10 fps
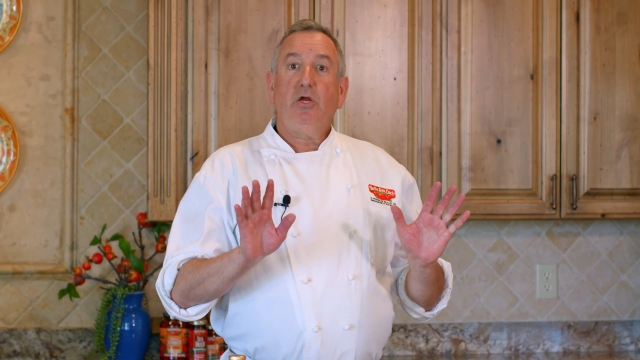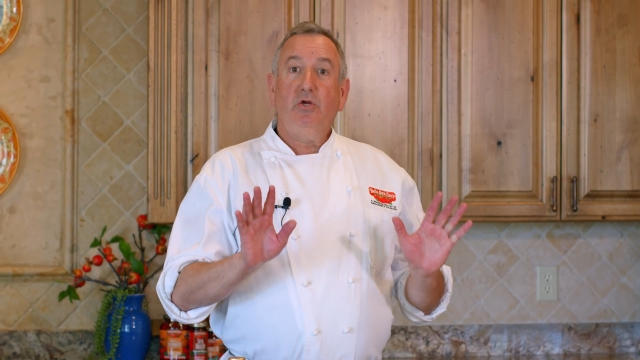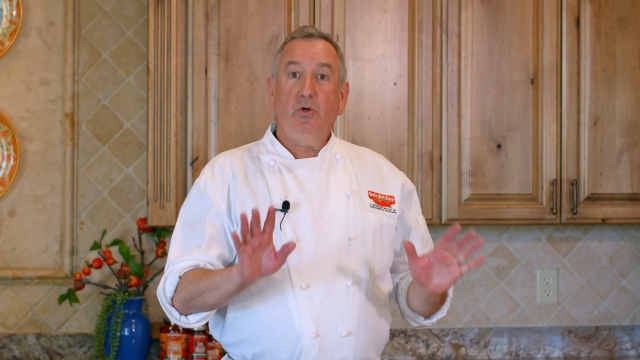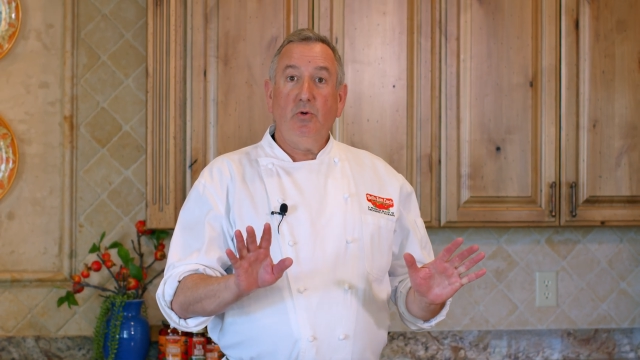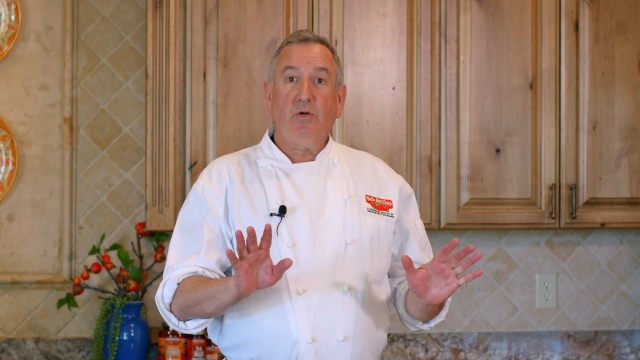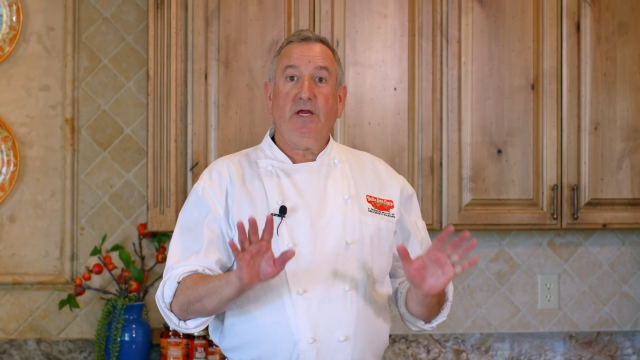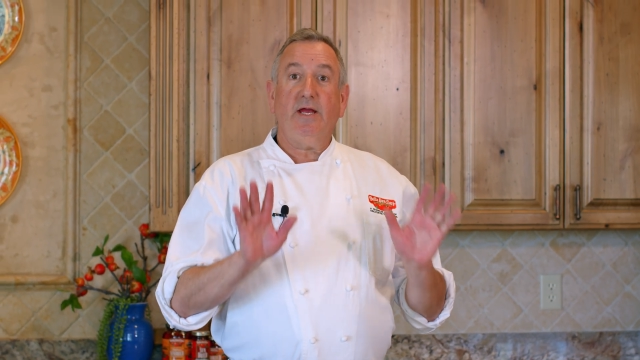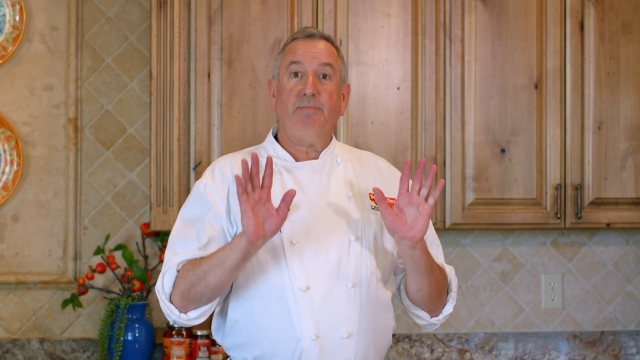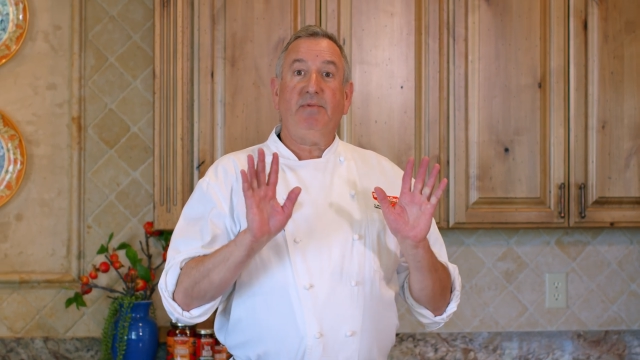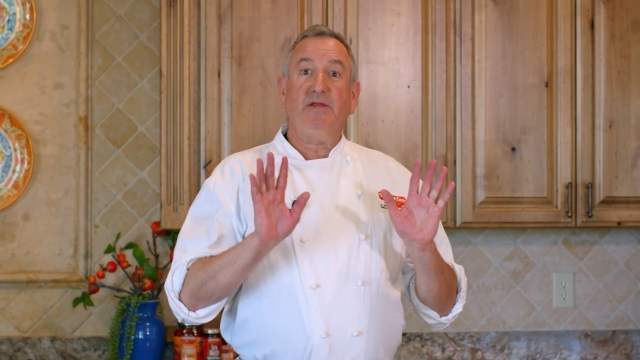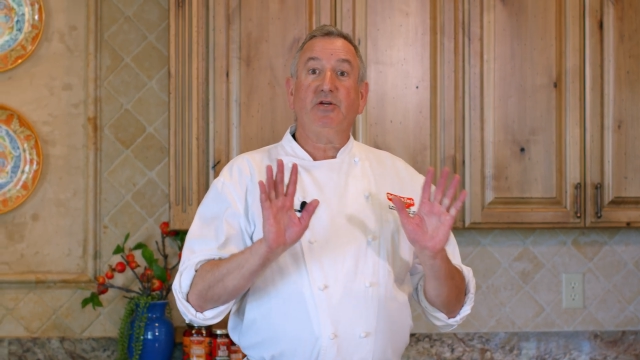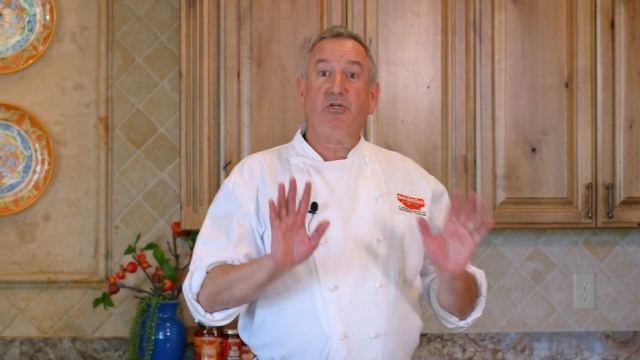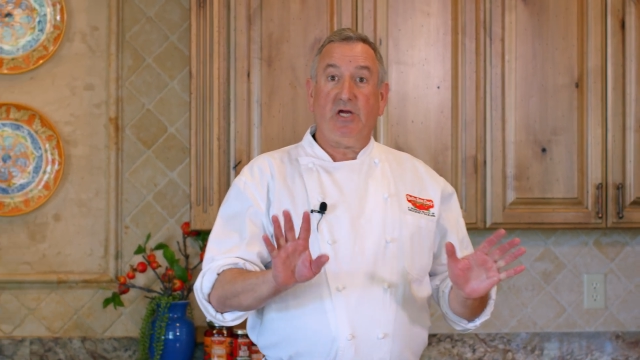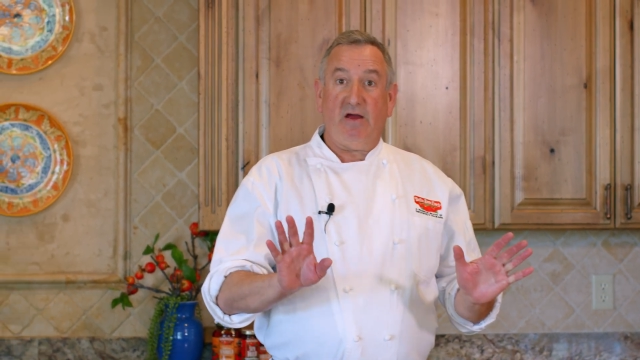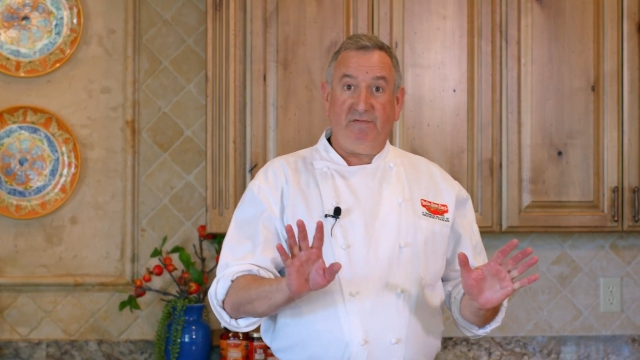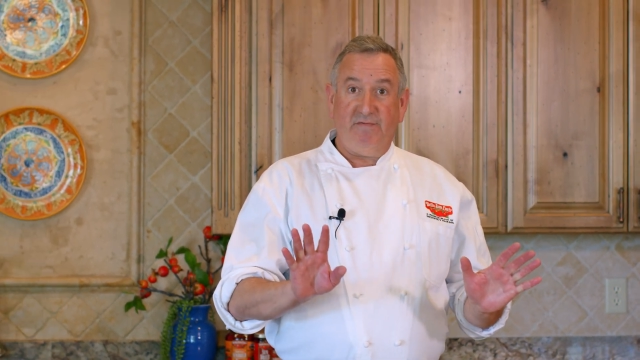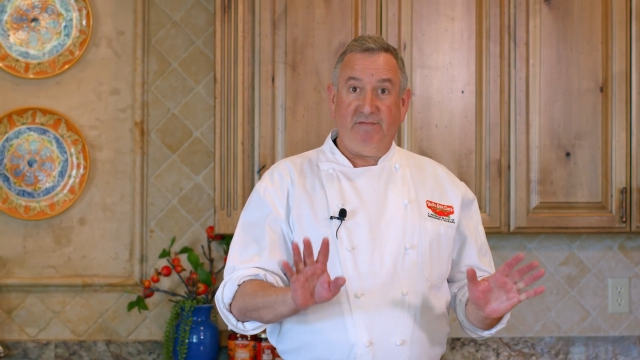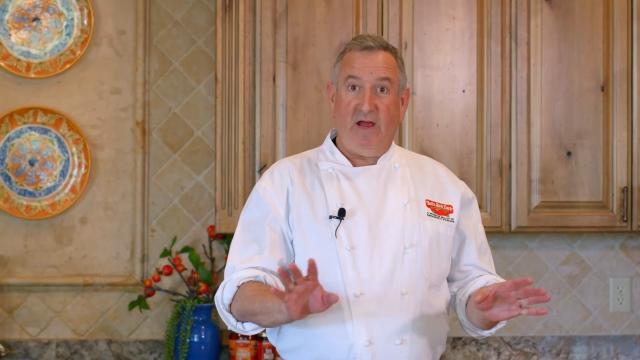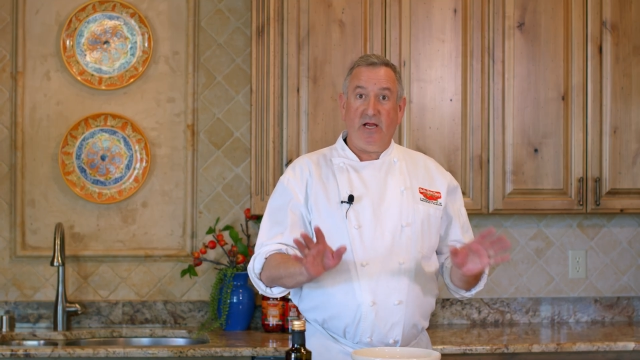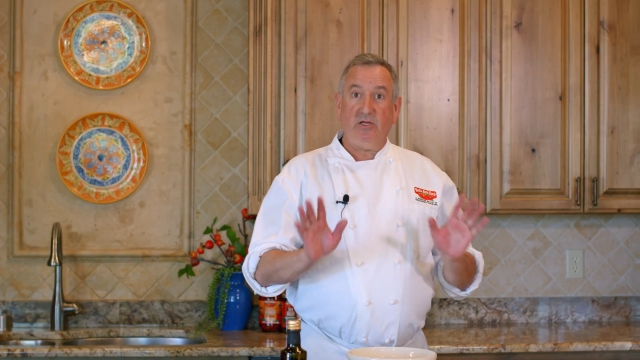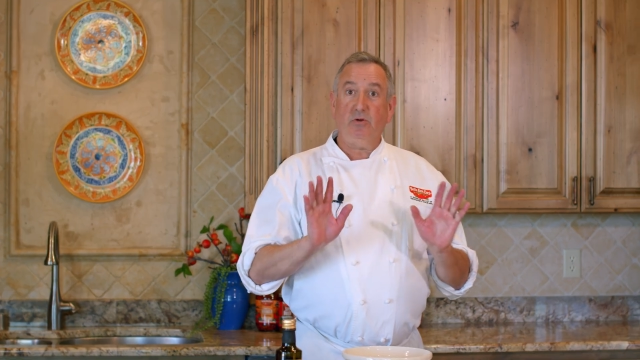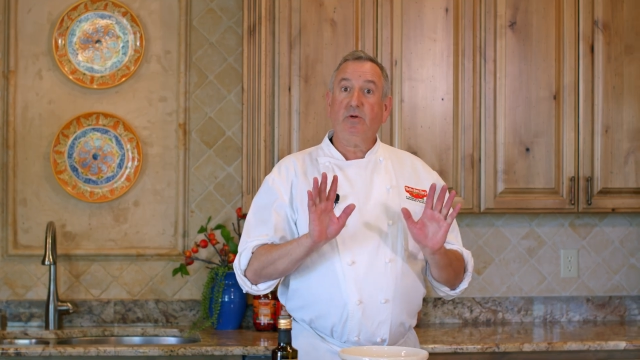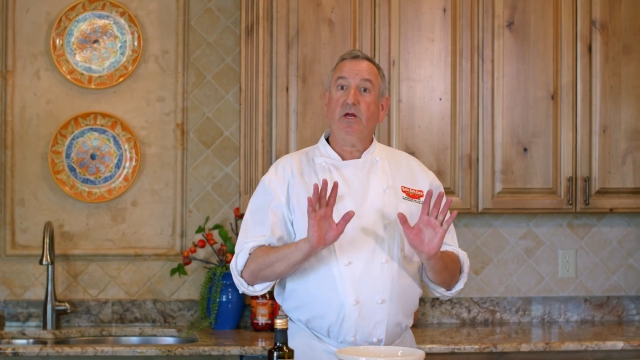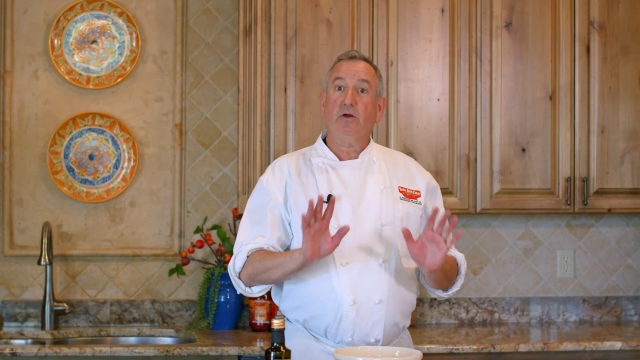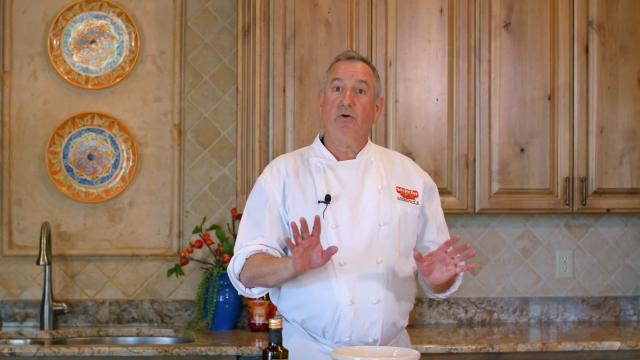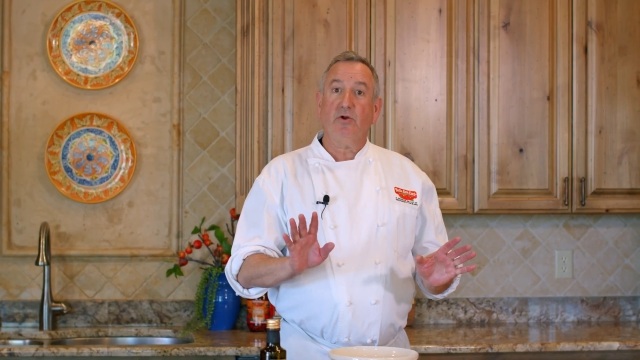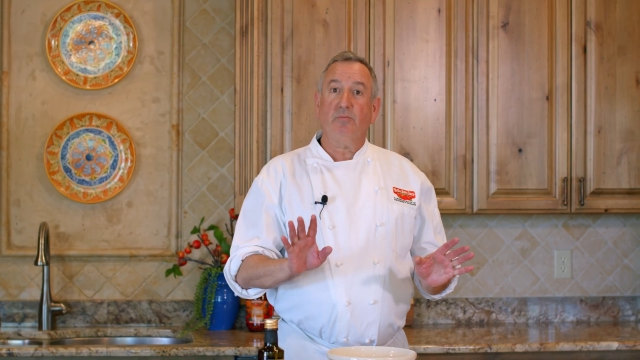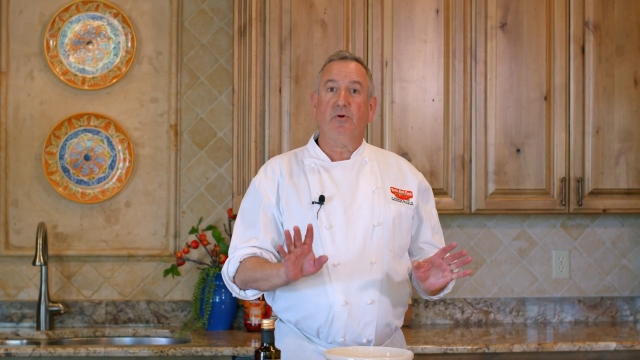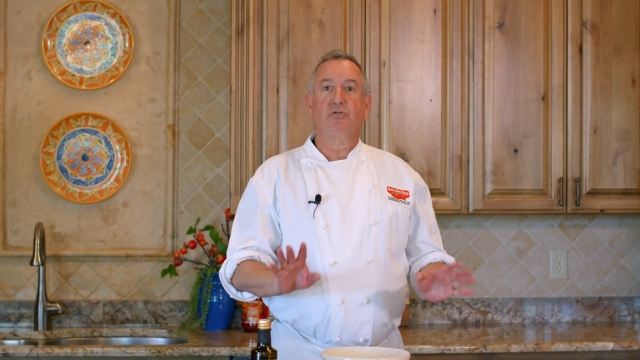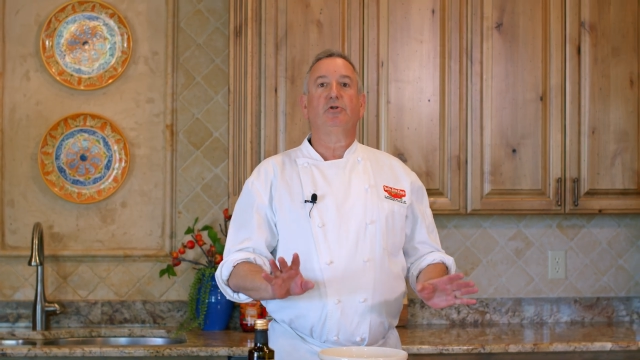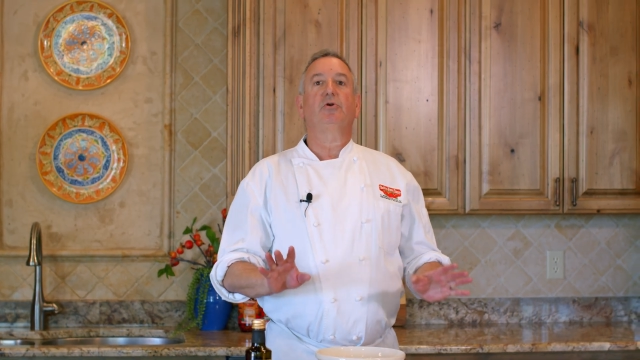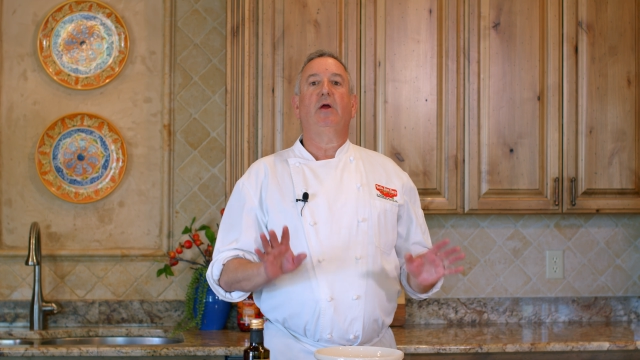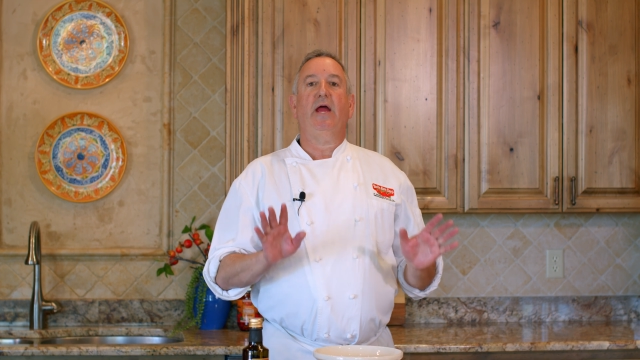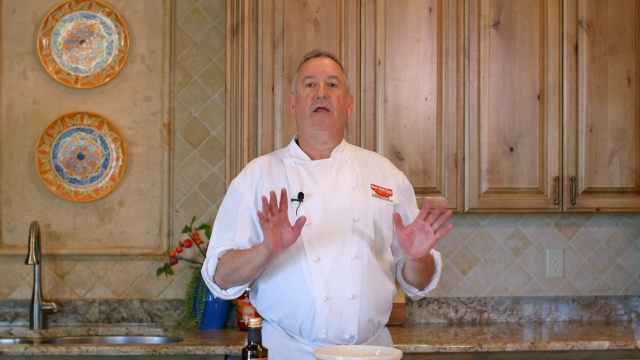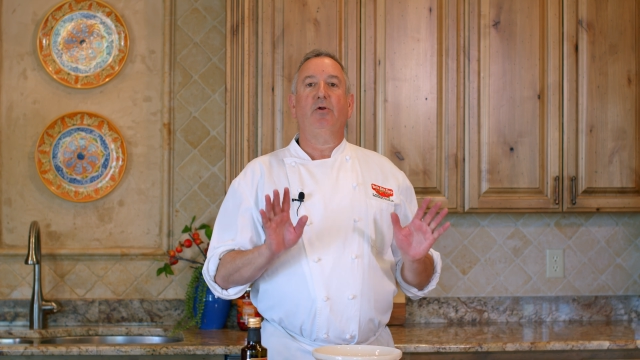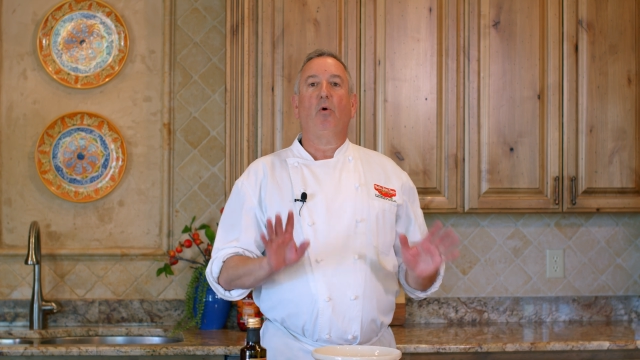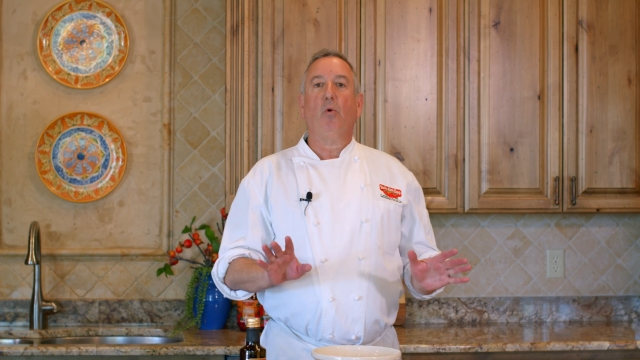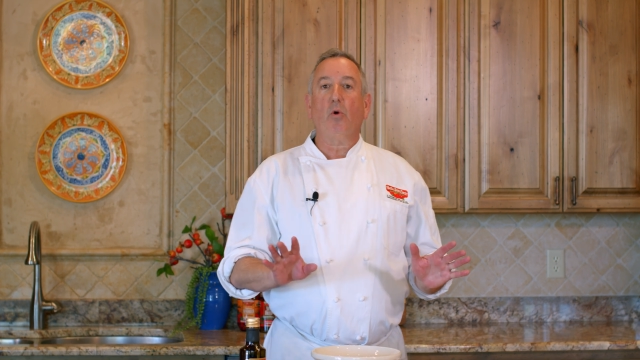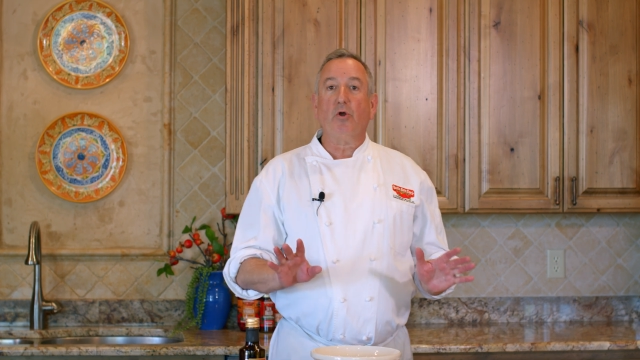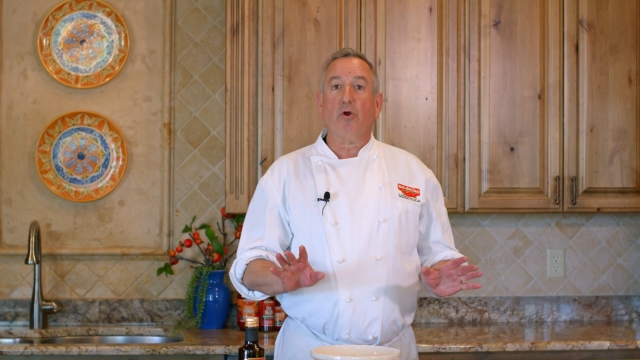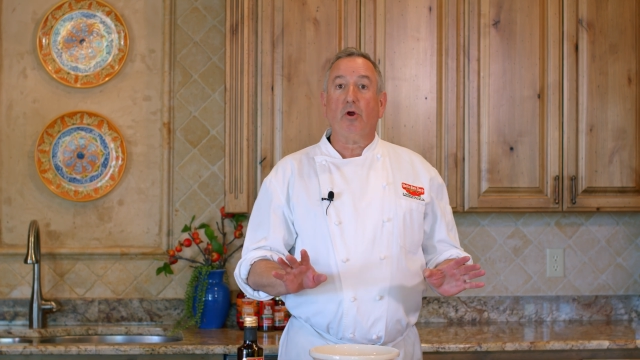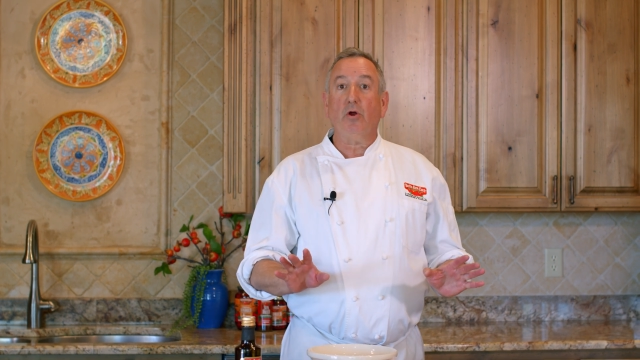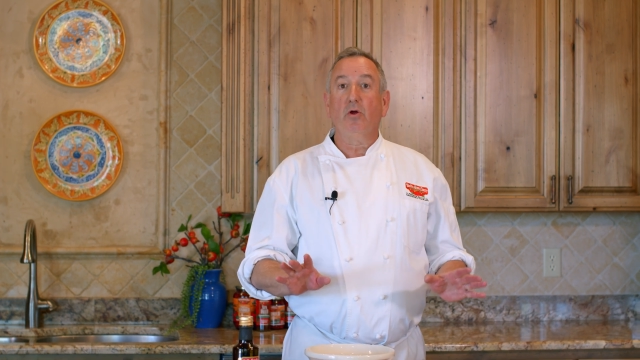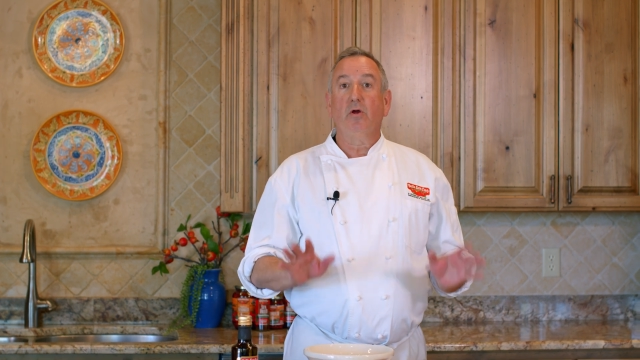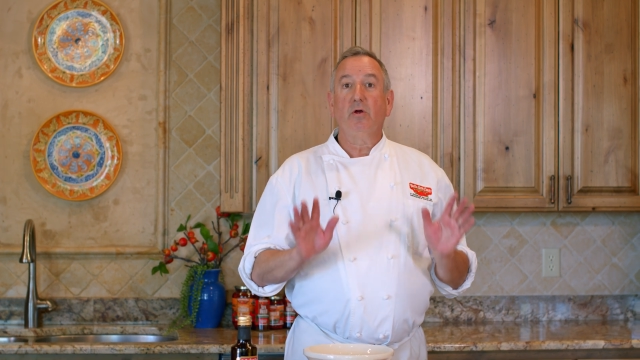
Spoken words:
you can be the chef and you can go to your butcher and order